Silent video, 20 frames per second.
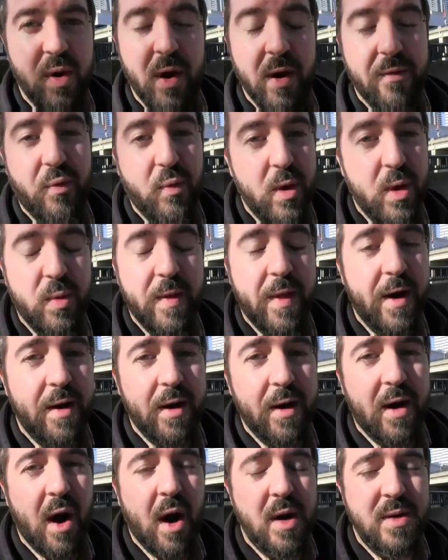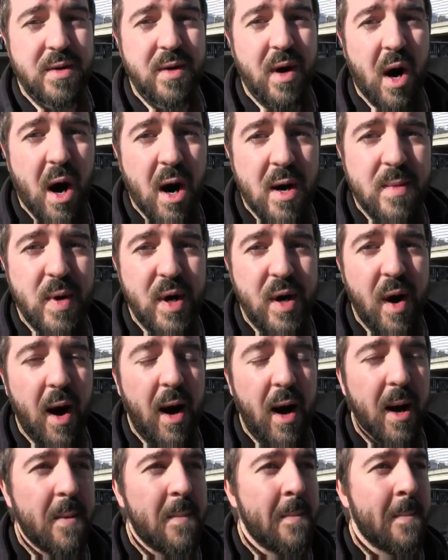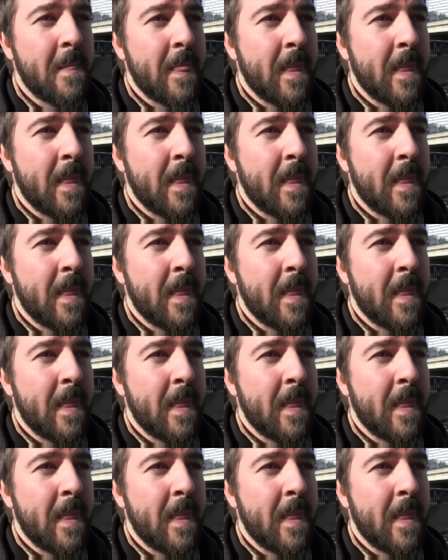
if we were there to cause her harm or not,